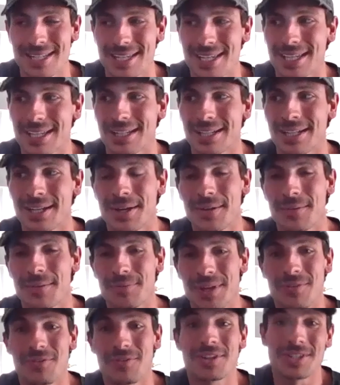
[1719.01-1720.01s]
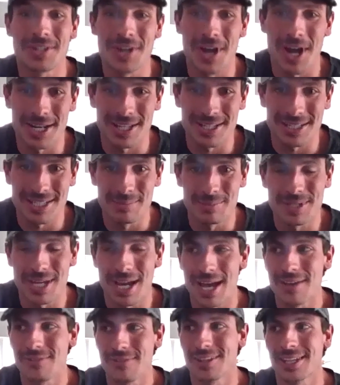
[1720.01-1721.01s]
it, if it's not a deep
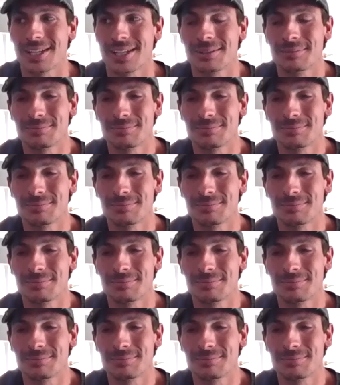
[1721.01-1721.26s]
diving